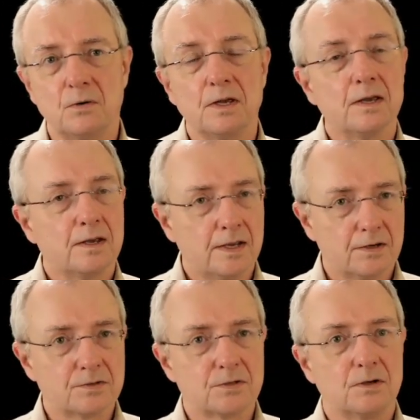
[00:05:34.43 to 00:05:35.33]

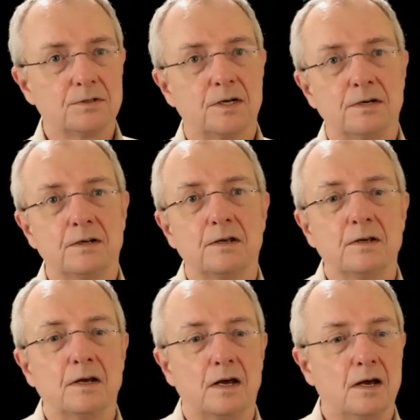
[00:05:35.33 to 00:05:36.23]
And it's all done
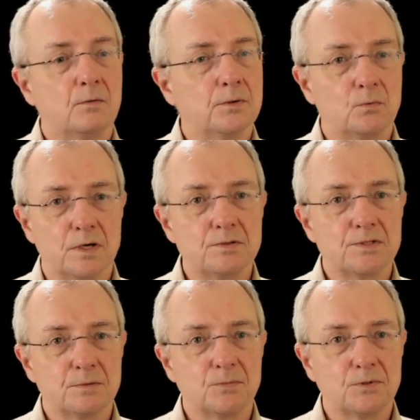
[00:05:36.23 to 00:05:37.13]
with one
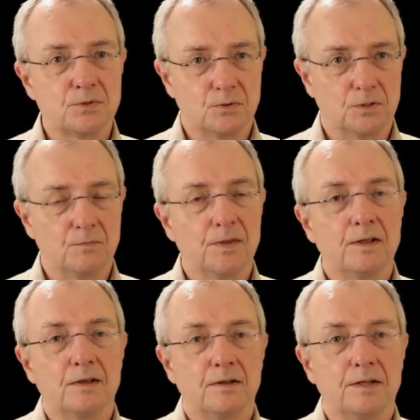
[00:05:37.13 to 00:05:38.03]
simple tool
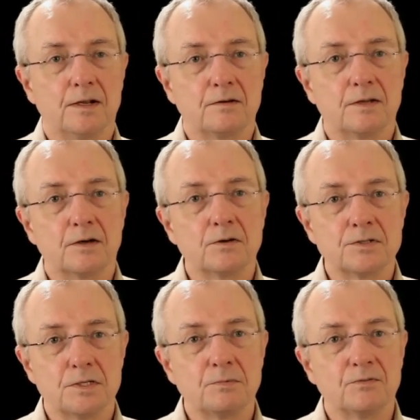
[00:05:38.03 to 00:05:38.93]
that
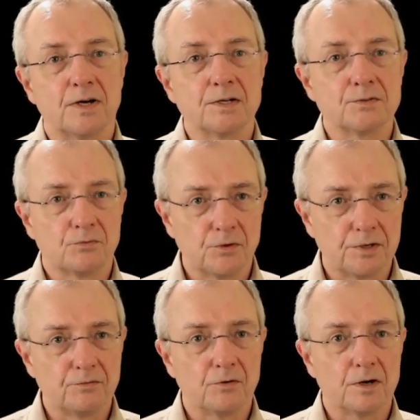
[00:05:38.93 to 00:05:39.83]
Christie provides
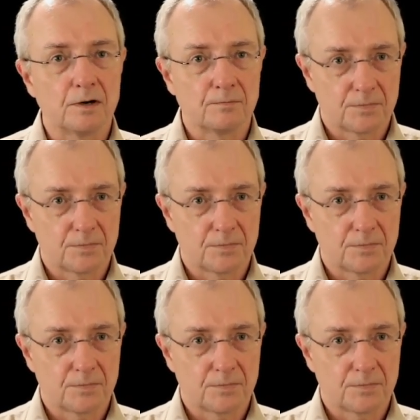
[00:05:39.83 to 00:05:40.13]
free for our